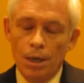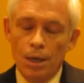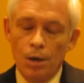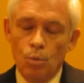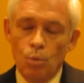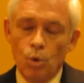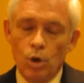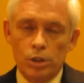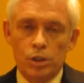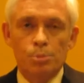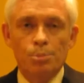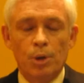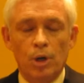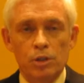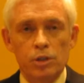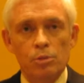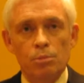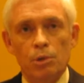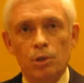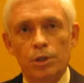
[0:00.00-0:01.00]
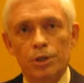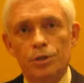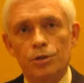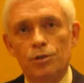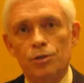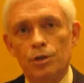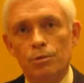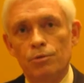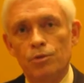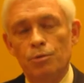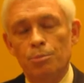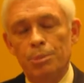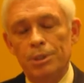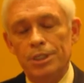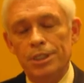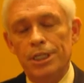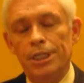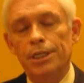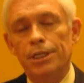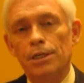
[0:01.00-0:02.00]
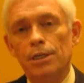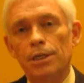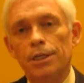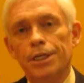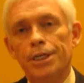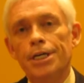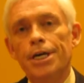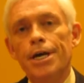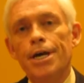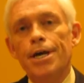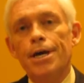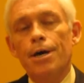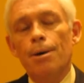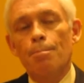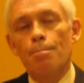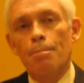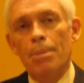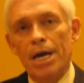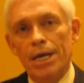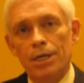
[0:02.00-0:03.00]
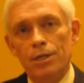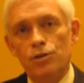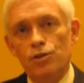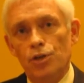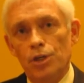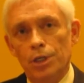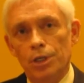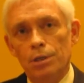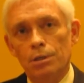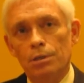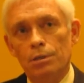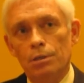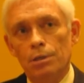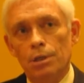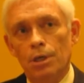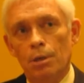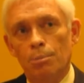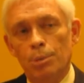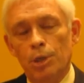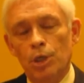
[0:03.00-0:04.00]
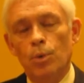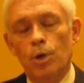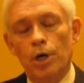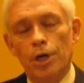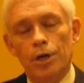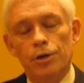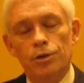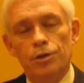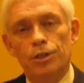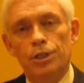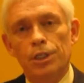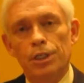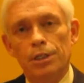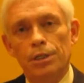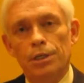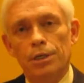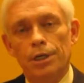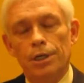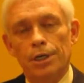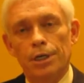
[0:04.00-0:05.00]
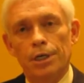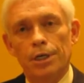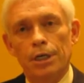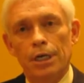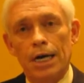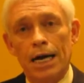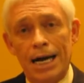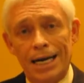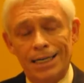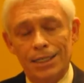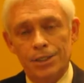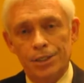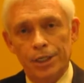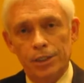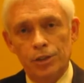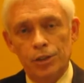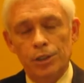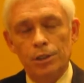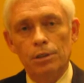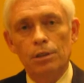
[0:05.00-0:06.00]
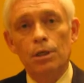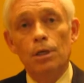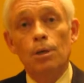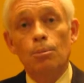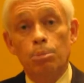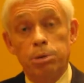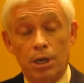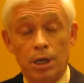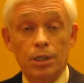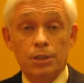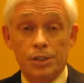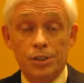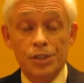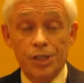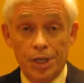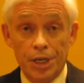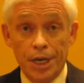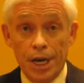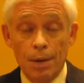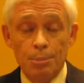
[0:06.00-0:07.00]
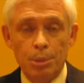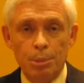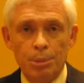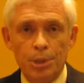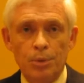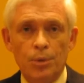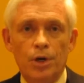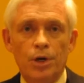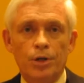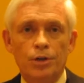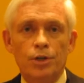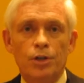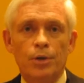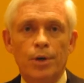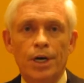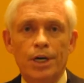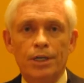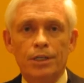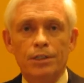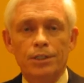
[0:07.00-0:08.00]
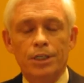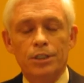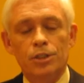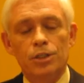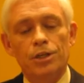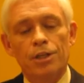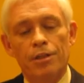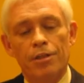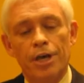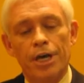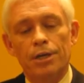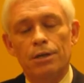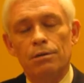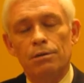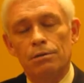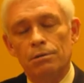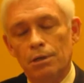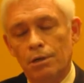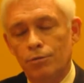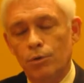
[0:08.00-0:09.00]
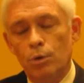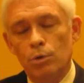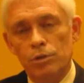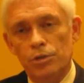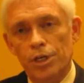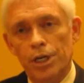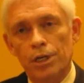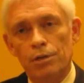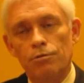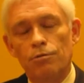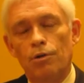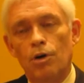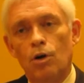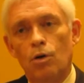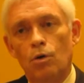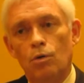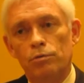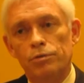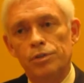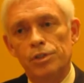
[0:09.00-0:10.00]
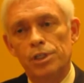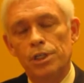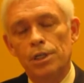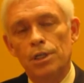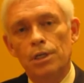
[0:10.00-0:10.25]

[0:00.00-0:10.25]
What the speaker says: what's possible in terms of particularly managing a BYOD architecture, setting up a BYOD architecture. That, of course, that involves